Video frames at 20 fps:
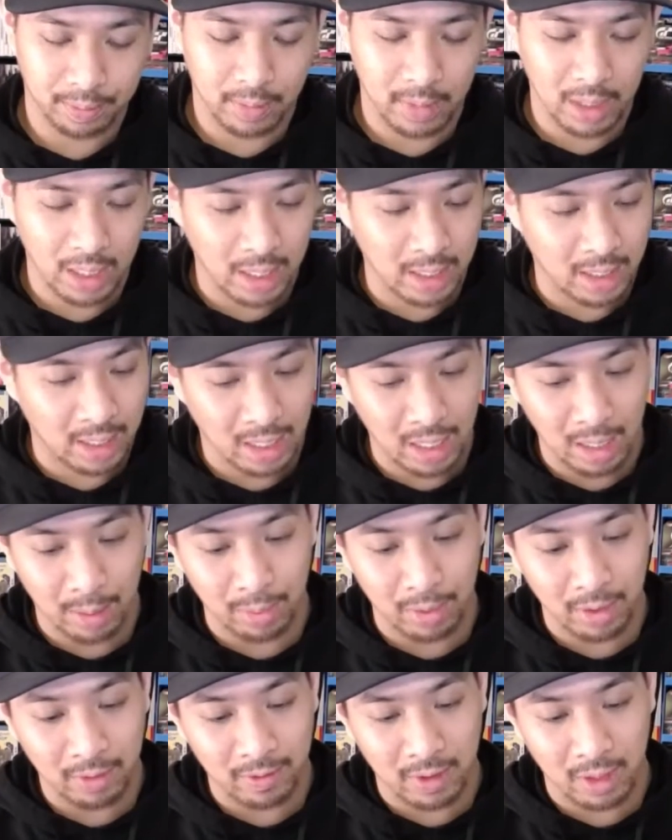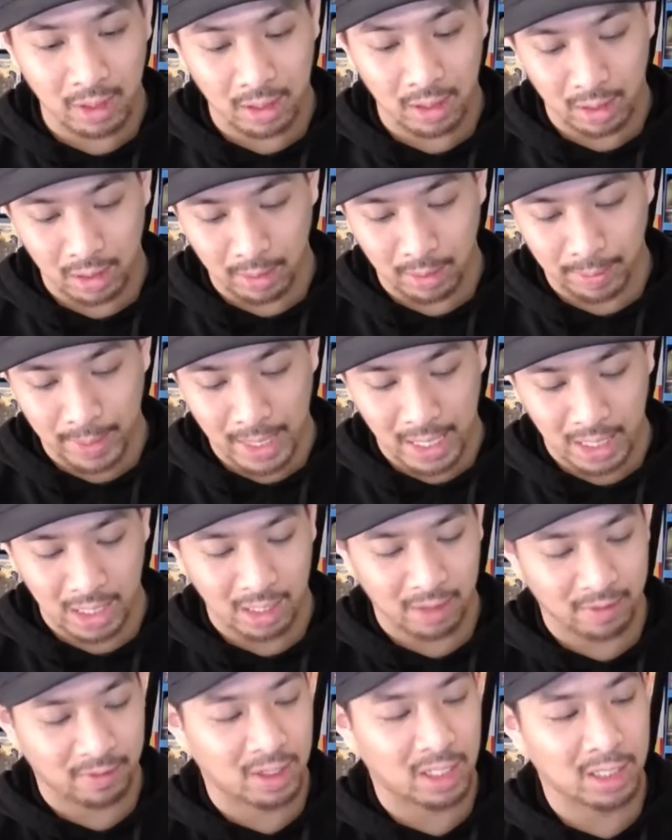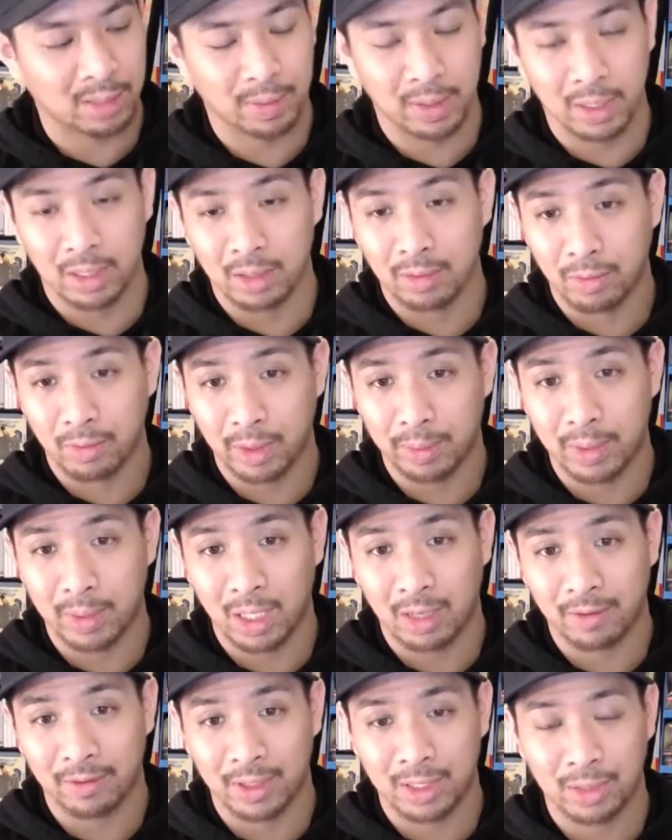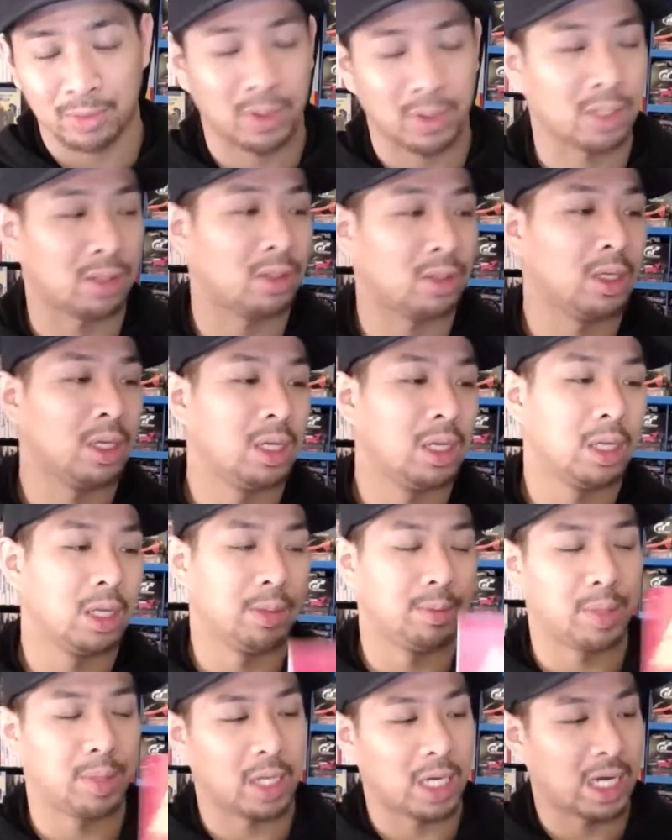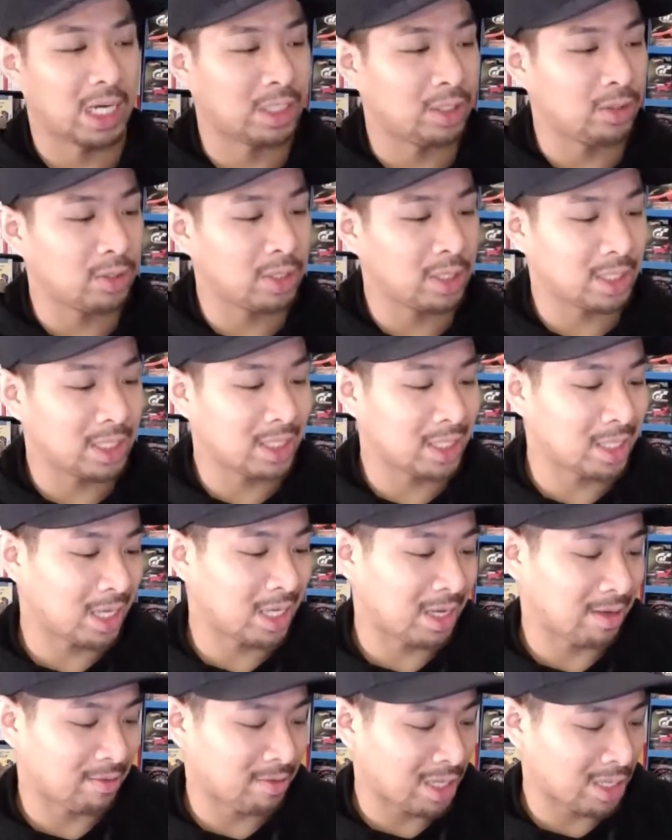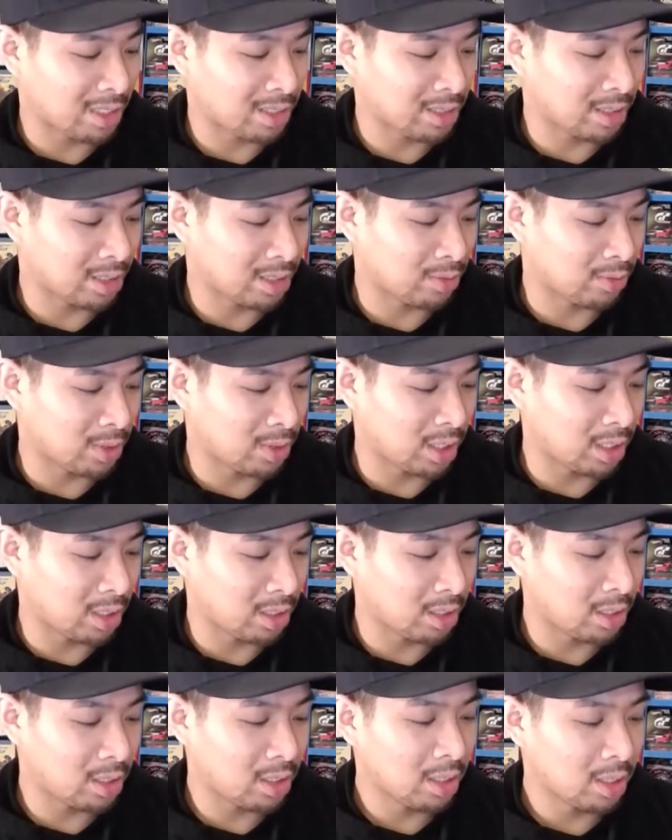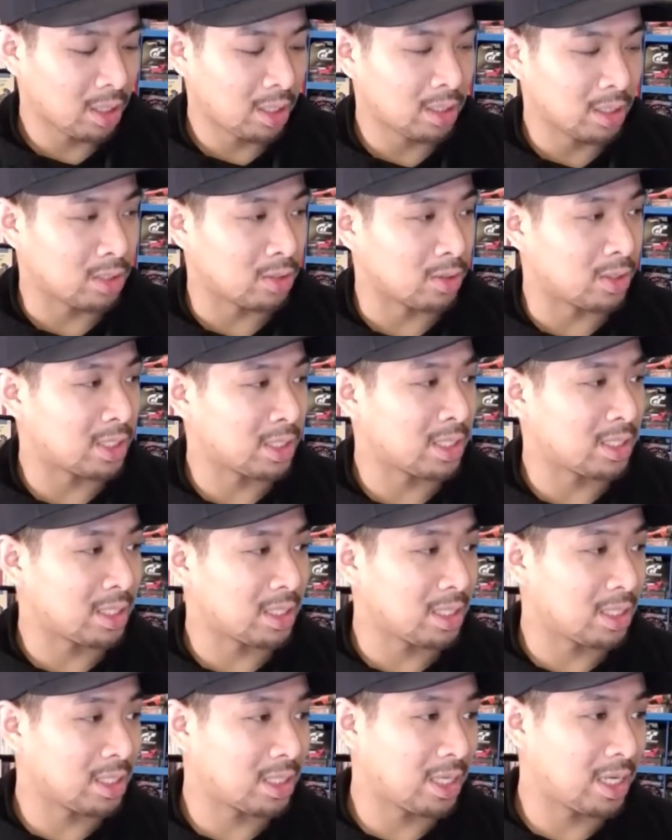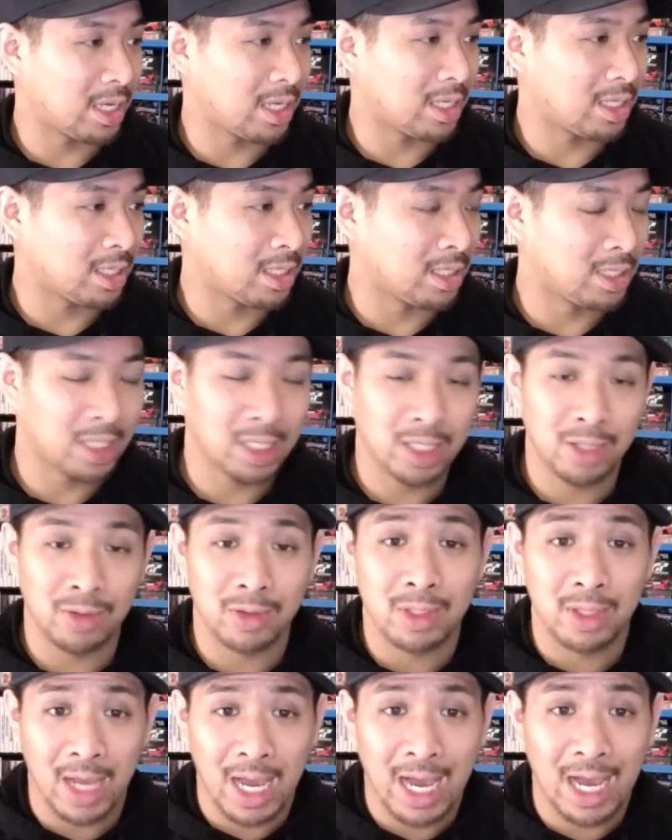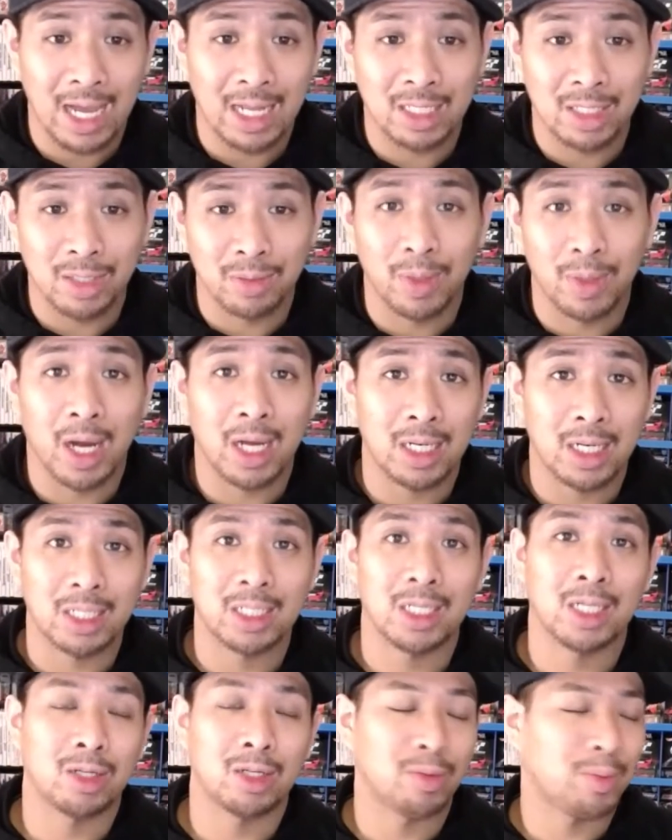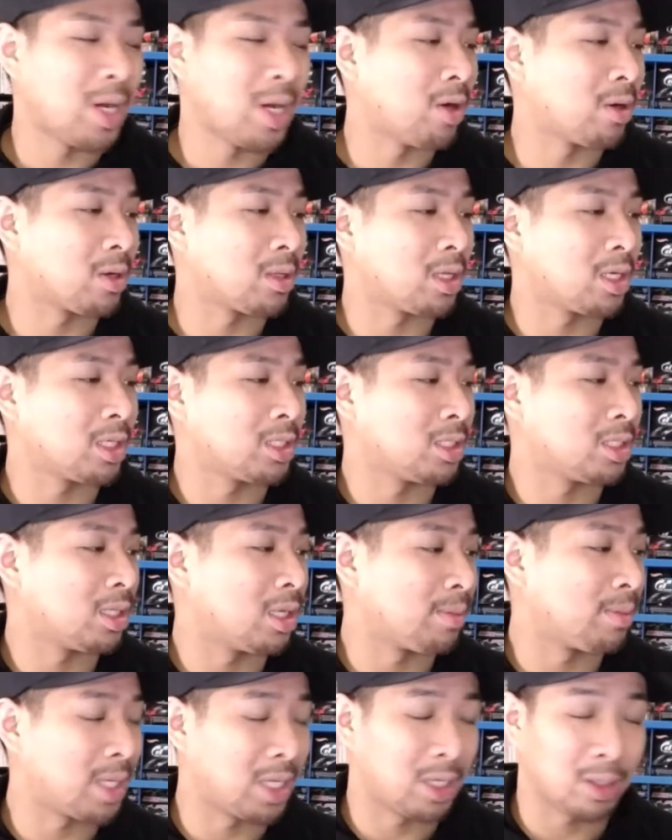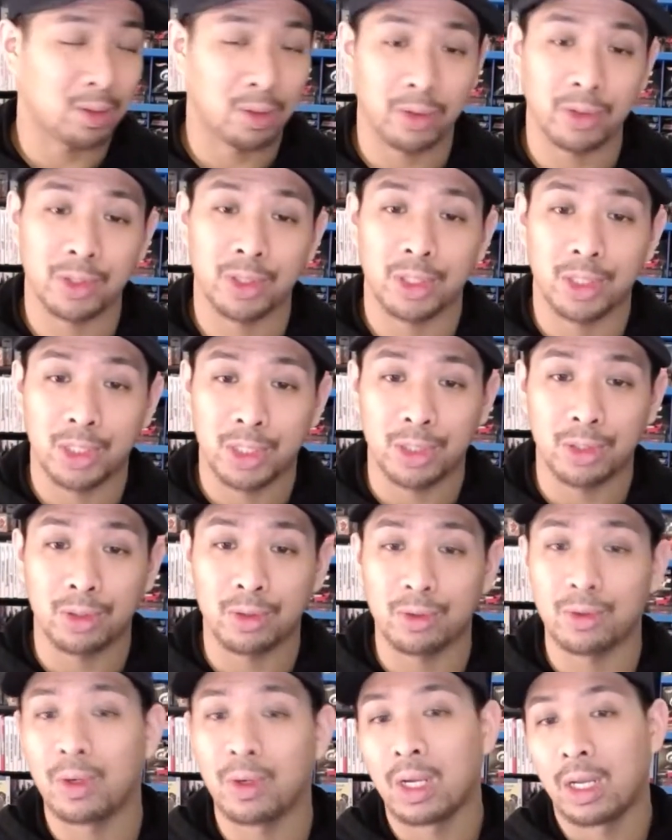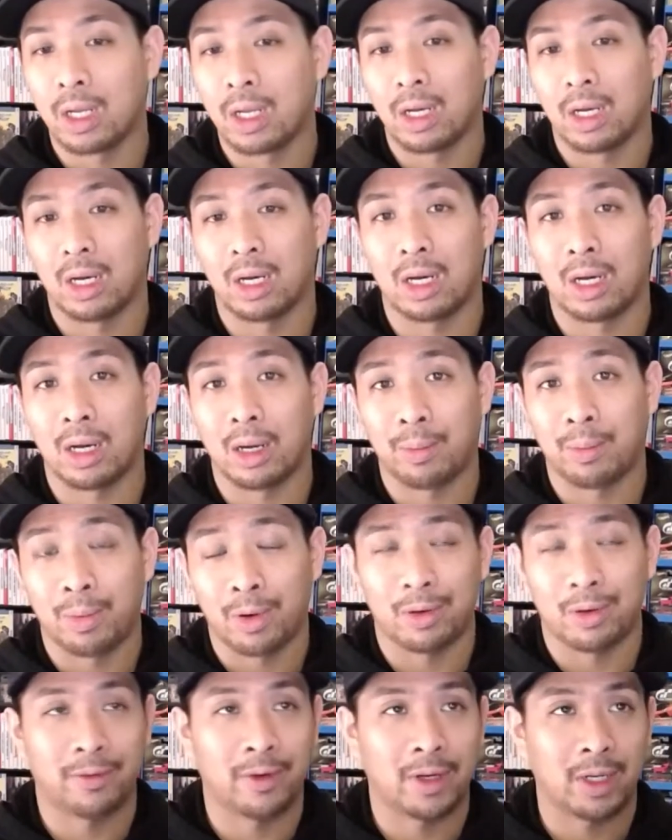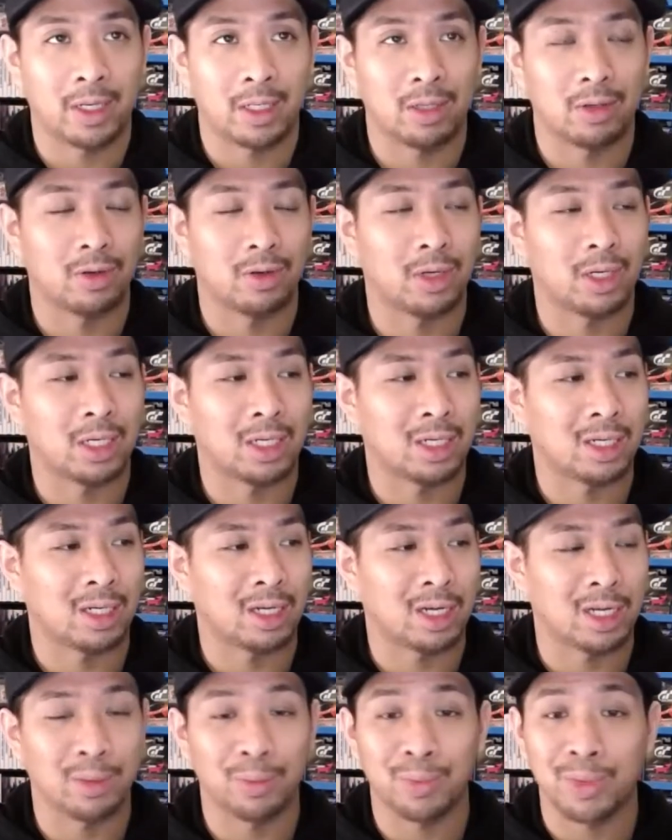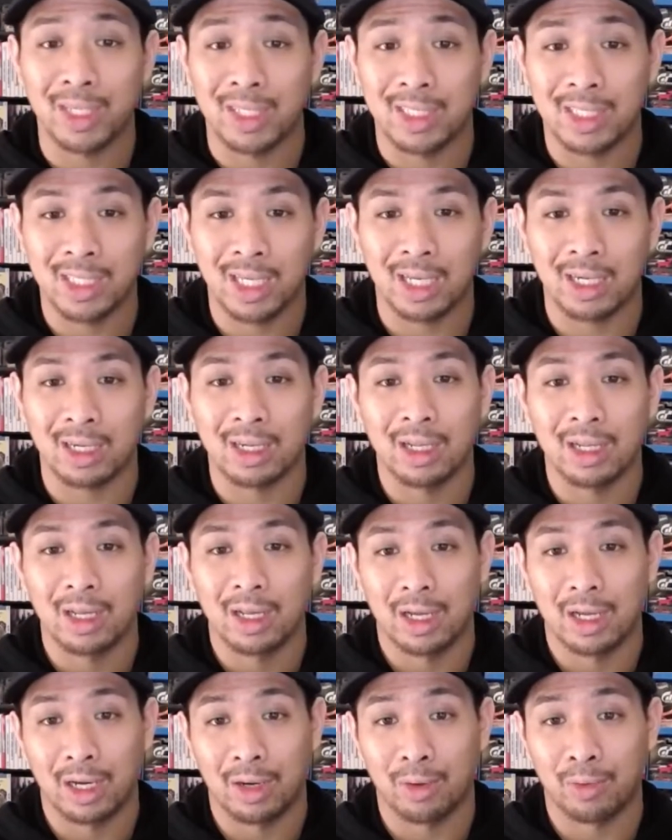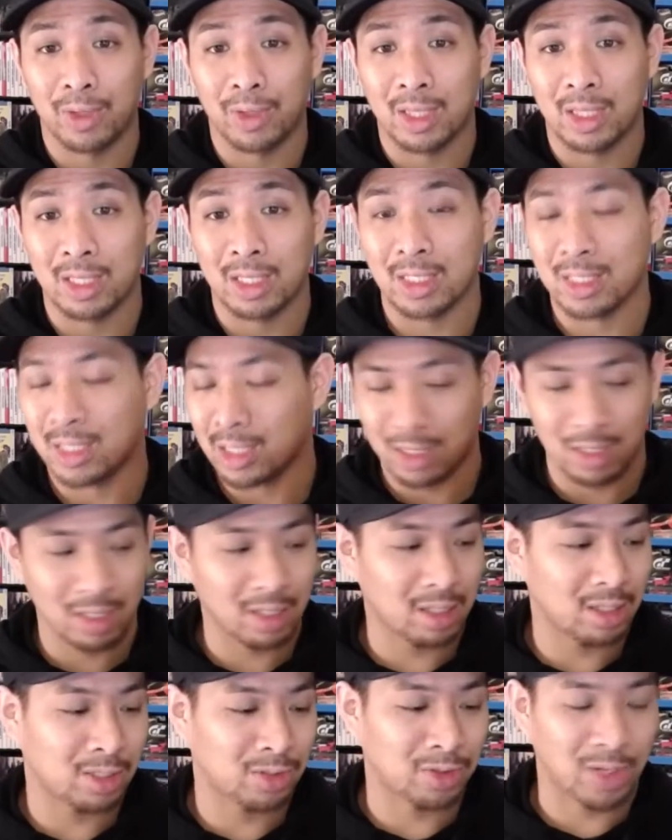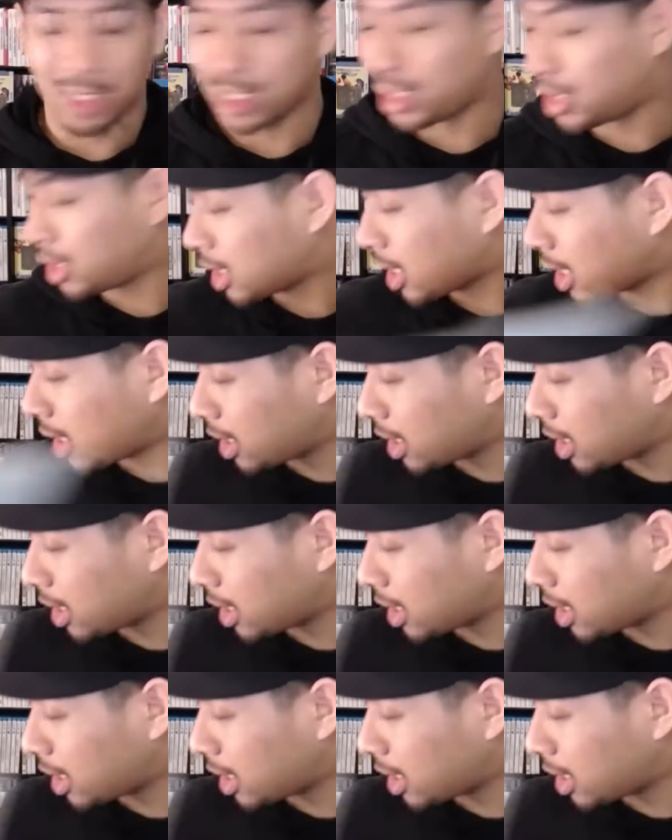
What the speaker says: then I believe the back cover has been ripped off as well. But I did not have this one either. So this continues to add to my Nintendo Power collection. I'm getting closer to a perfect or a complete set with this strategy guide